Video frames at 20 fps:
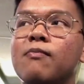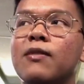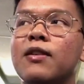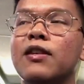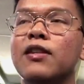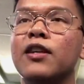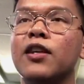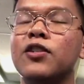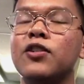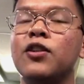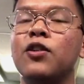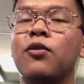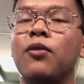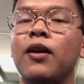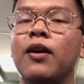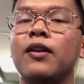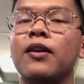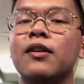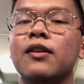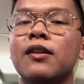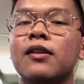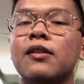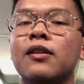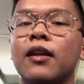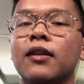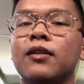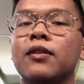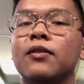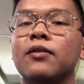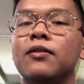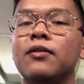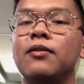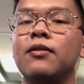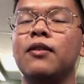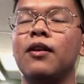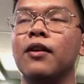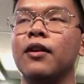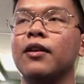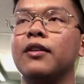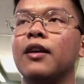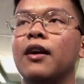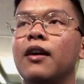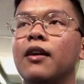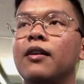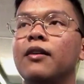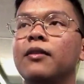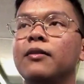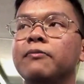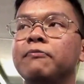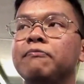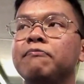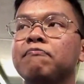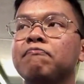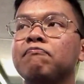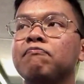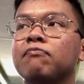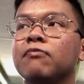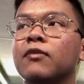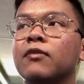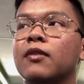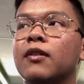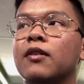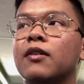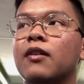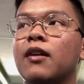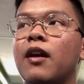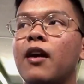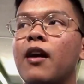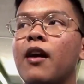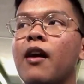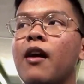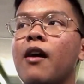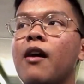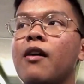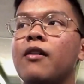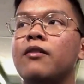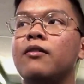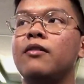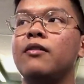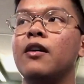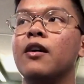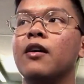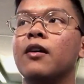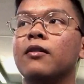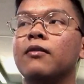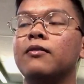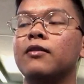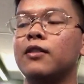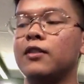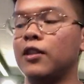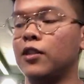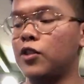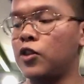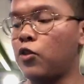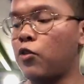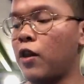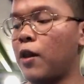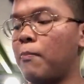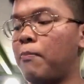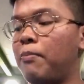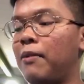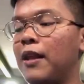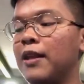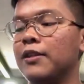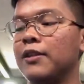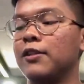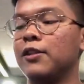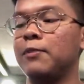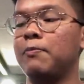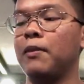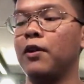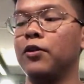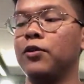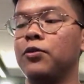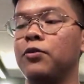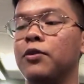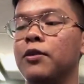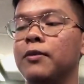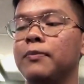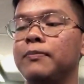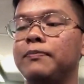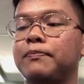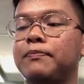it's actually quite subtle on the tongue. And yeah, it's actually quite a pleasant smell to it.